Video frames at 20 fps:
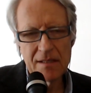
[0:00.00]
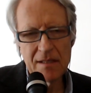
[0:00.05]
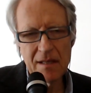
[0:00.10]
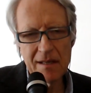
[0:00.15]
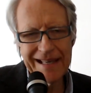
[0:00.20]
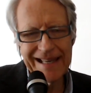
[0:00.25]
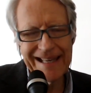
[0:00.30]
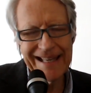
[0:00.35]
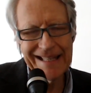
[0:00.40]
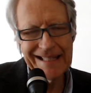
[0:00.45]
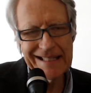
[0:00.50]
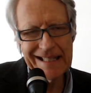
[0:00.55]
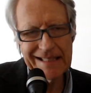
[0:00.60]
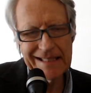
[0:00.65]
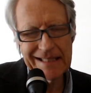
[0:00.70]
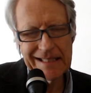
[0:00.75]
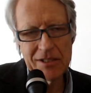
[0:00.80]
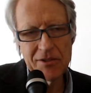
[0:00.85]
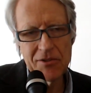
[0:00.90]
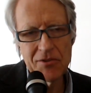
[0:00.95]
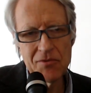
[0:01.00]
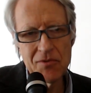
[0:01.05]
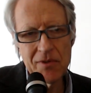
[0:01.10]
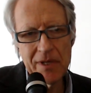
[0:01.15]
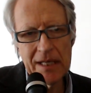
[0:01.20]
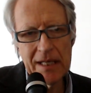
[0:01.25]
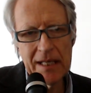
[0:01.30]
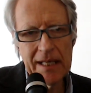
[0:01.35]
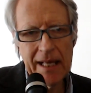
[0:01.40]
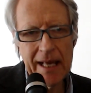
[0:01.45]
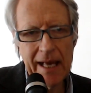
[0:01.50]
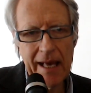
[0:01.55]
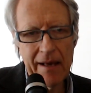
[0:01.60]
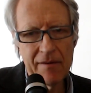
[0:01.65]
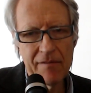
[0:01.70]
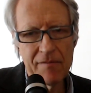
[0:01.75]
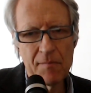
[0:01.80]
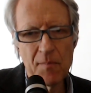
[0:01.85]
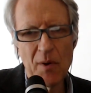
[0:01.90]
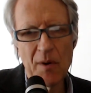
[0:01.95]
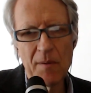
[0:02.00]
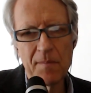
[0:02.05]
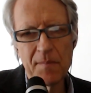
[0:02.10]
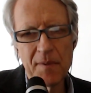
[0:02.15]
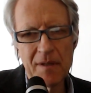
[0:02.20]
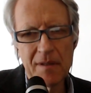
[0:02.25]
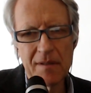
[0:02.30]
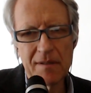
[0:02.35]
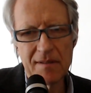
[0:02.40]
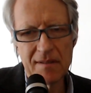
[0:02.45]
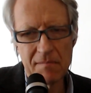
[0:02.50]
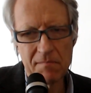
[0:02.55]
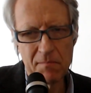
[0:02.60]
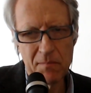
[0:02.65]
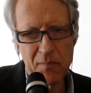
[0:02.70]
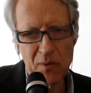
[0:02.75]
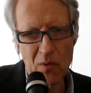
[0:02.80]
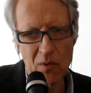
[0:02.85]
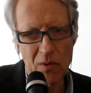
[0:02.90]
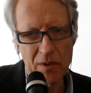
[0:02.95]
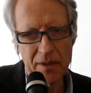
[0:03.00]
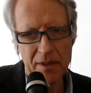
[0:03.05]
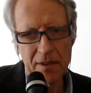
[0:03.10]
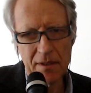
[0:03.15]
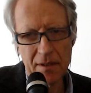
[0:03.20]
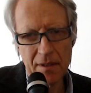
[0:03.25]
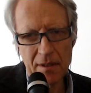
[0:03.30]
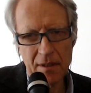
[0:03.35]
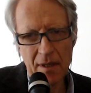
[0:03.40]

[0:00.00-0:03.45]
So he doesn't really have popular support,